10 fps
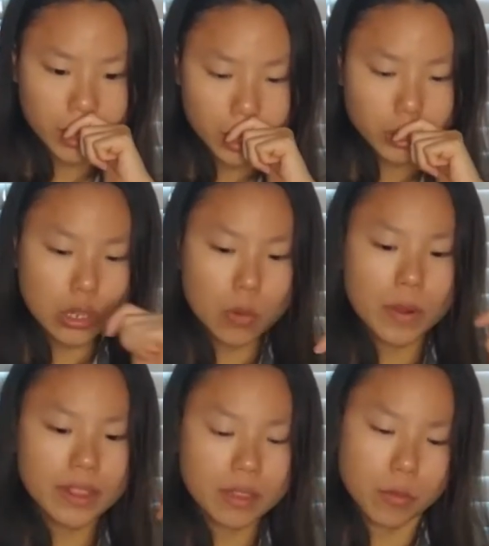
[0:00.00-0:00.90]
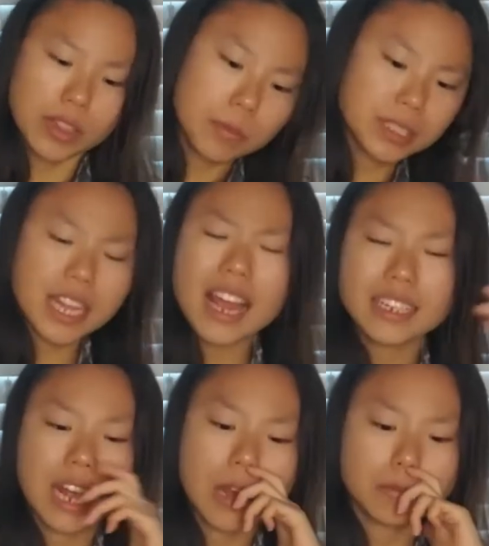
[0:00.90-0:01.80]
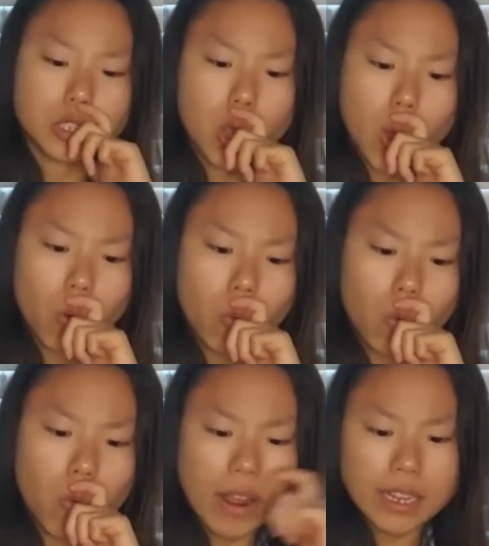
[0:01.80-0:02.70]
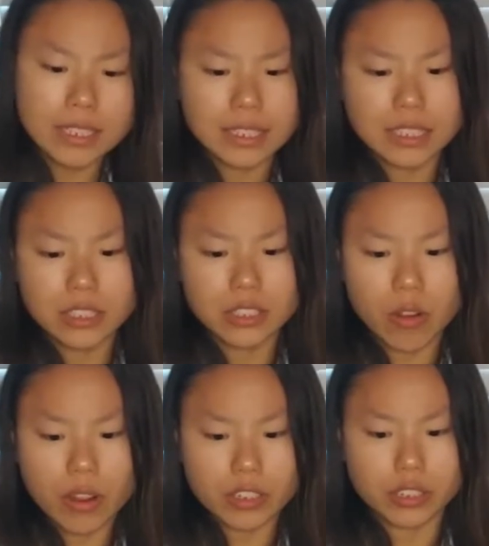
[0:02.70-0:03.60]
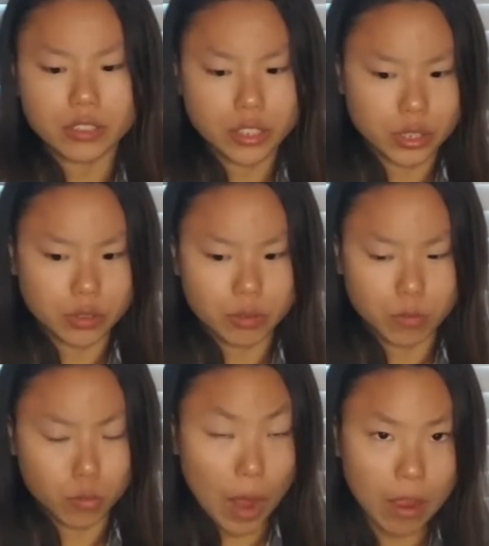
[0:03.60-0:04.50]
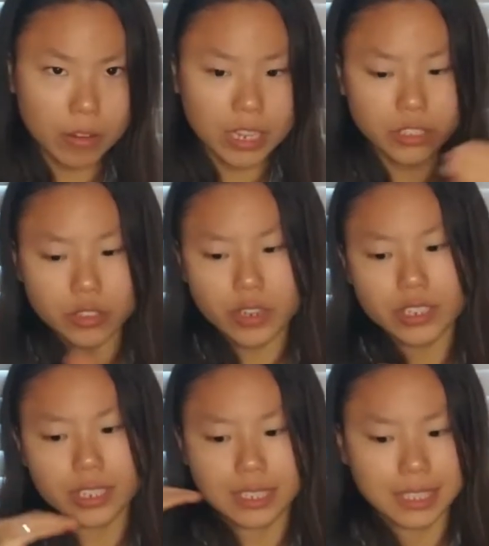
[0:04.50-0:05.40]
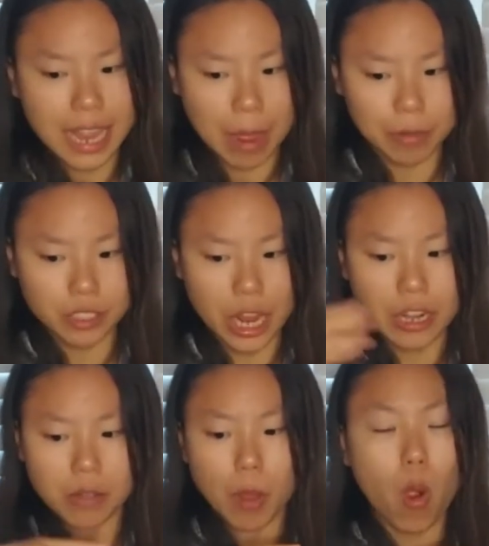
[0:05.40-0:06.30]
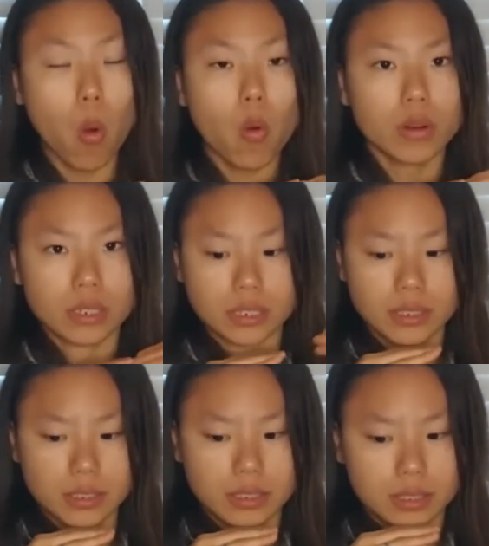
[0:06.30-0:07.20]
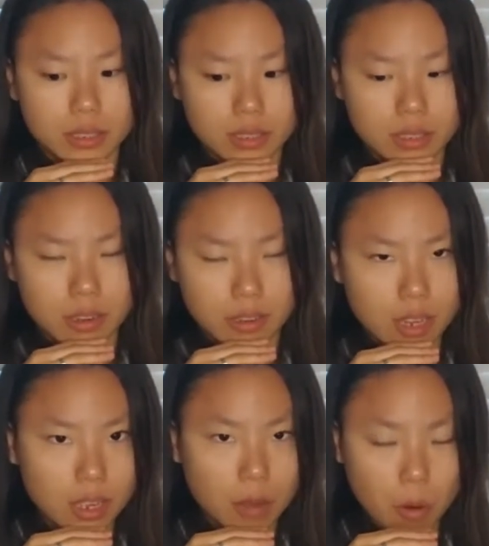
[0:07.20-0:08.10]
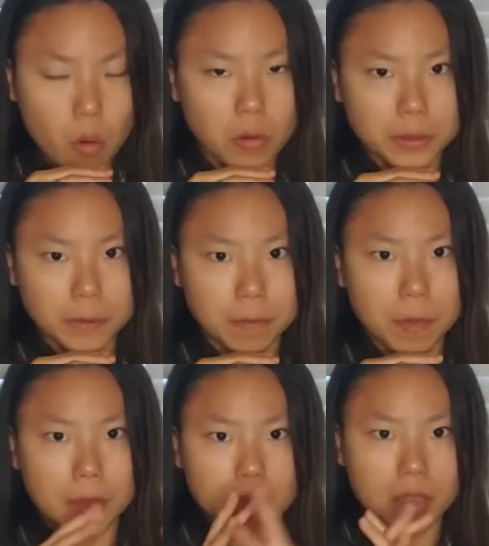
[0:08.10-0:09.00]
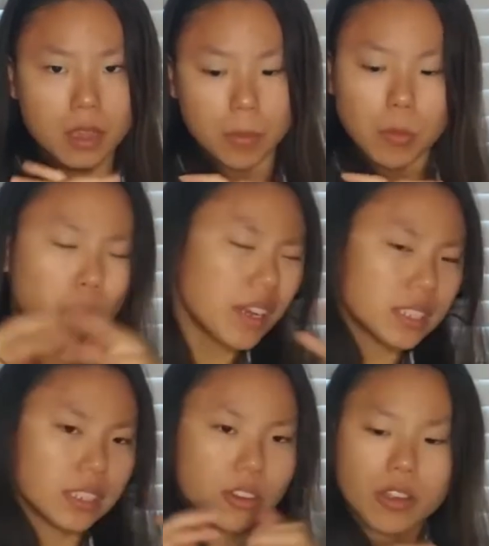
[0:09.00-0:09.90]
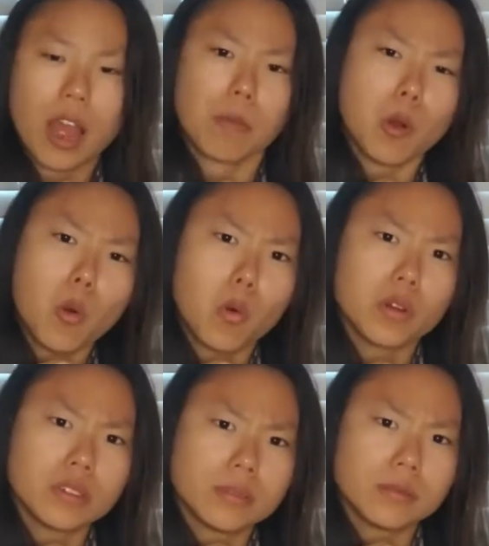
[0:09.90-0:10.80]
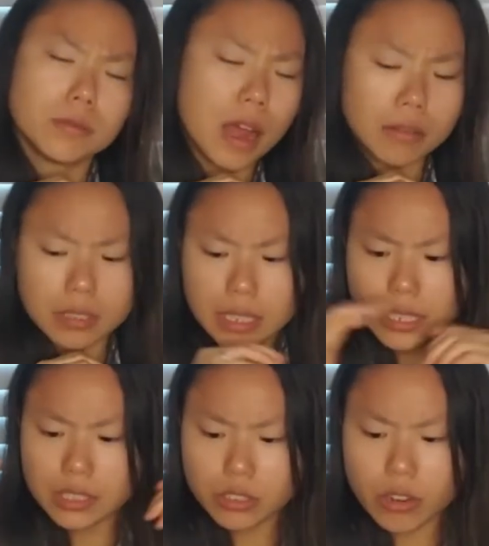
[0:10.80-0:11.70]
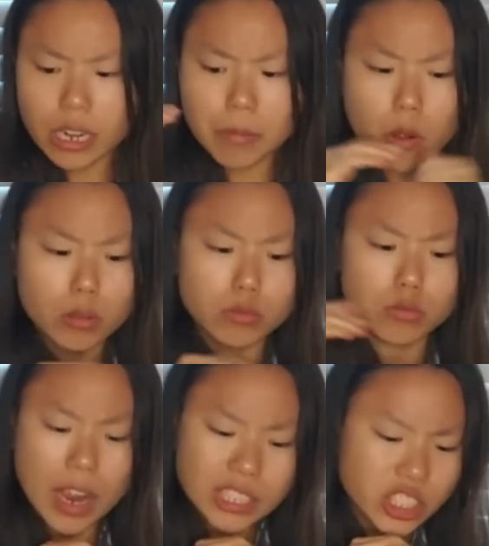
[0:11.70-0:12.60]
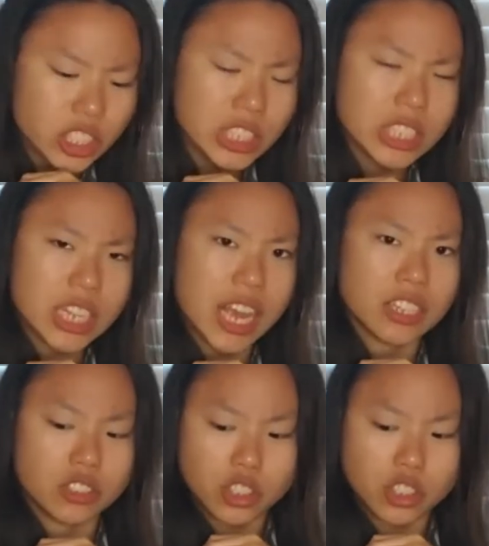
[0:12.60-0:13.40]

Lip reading: So when the Messiah comes, what is he going to do? Well, he's going to establish and uphold. But what is he going to uphold? Well, he's going to uphold righteousness and